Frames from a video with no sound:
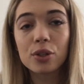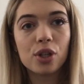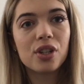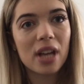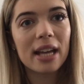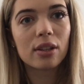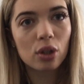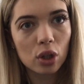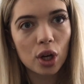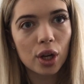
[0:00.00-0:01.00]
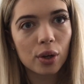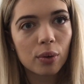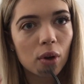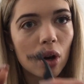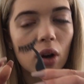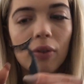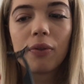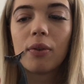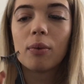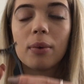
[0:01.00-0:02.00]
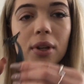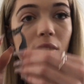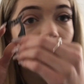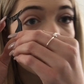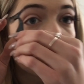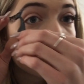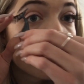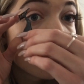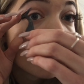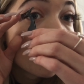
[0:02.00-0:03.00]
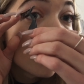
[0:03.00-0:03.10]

you take the glue off when you take them off.